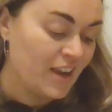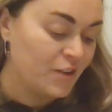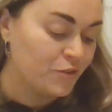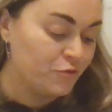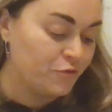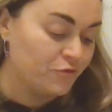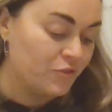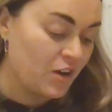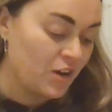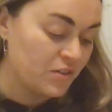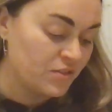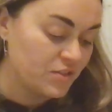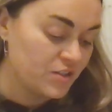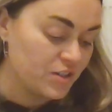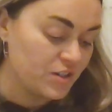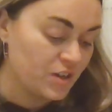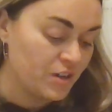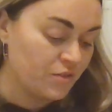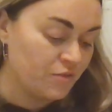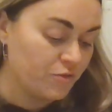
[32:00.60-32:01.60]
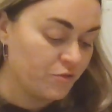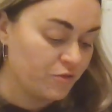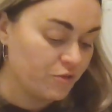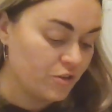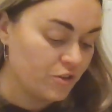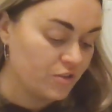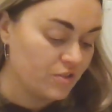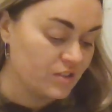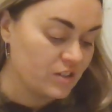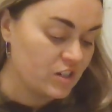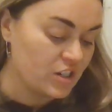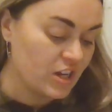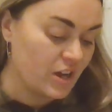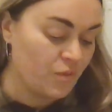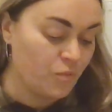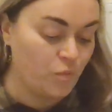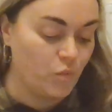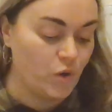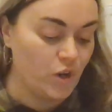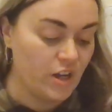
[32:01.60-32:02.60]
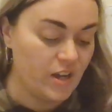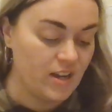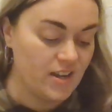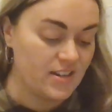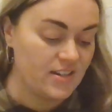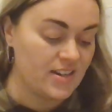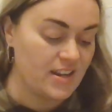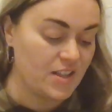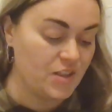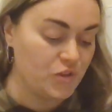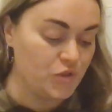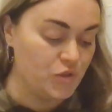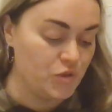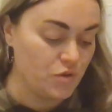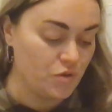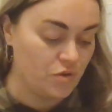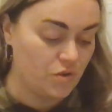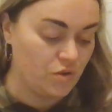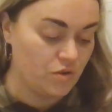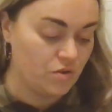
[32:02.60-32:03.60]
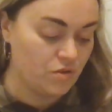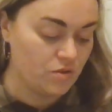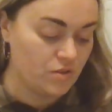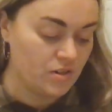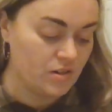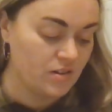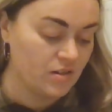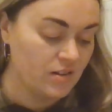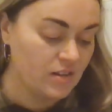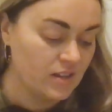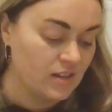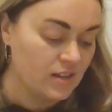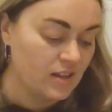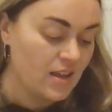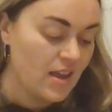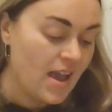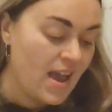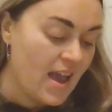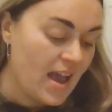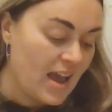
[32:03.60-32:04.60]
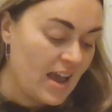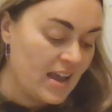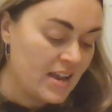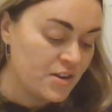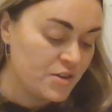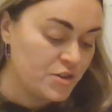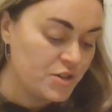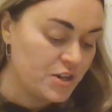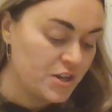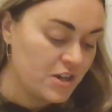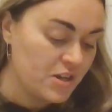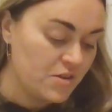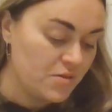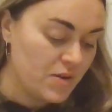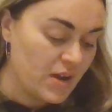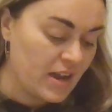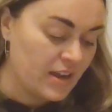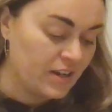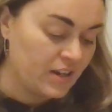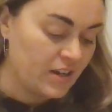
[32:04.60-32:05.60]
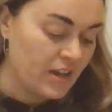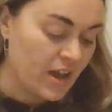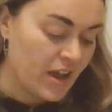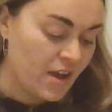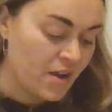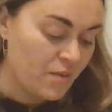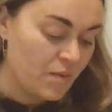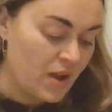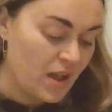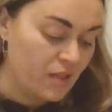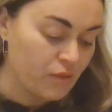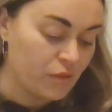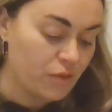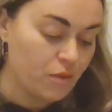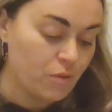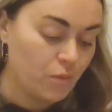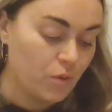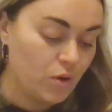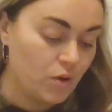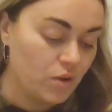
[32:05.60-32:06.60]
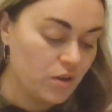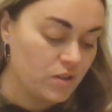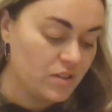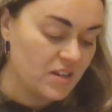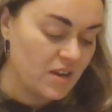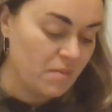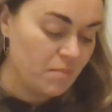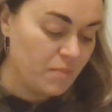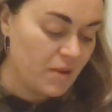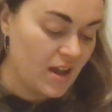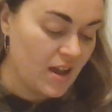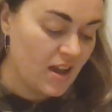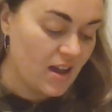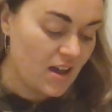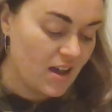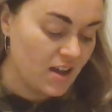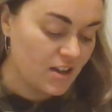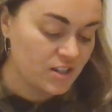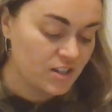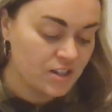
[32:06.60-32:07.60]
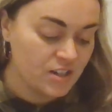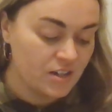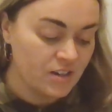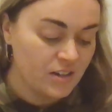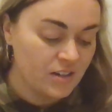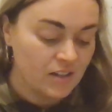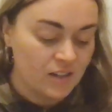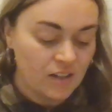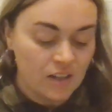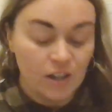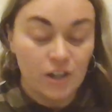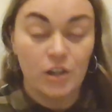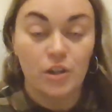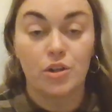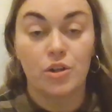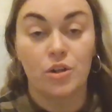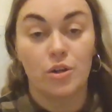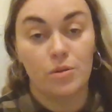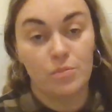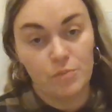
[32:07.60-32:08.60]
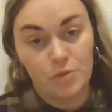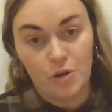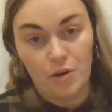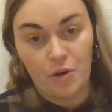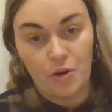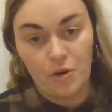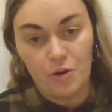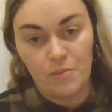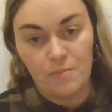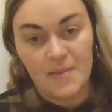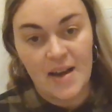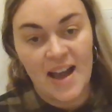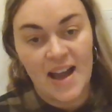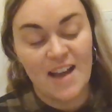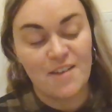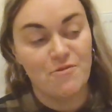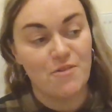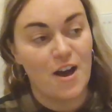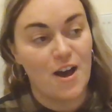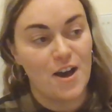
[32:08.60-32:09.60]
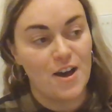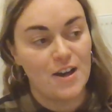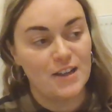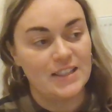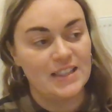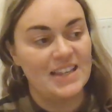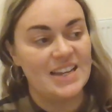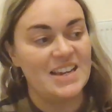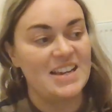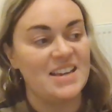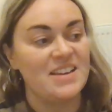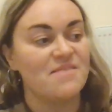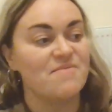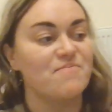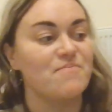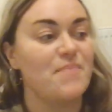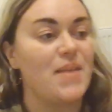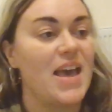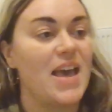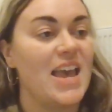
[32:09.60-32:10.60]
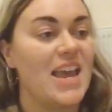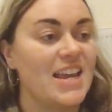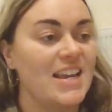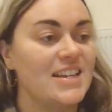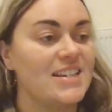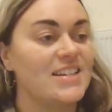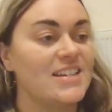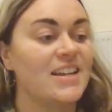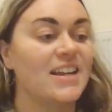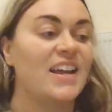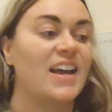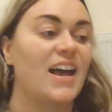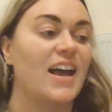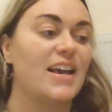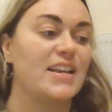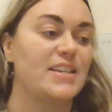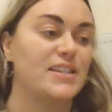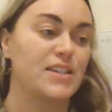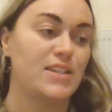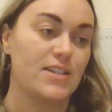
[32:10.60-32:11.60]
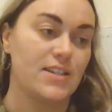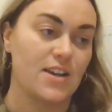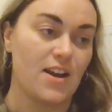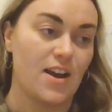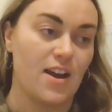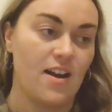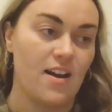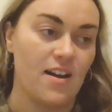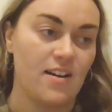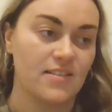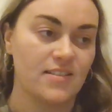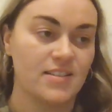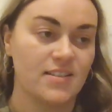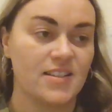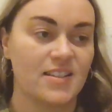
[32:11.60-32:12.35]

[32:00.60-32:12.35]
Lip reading: and font and front and word and sword, and do and go and thwart and part. Come, come, I've hardly made a start.